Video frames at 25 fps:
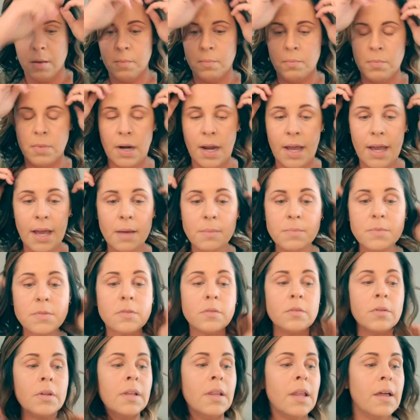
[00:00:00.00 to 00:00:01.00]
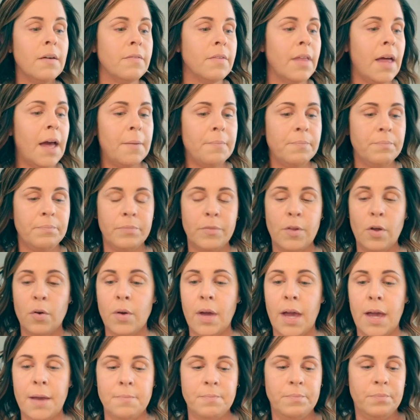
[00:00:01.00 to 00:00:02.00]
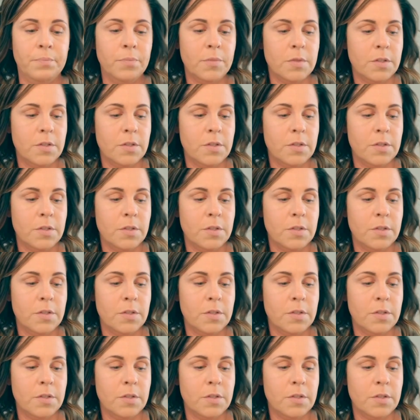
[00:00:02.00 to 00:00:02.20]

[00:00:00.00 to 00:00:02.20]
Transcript: but I absolutely love that. Okay,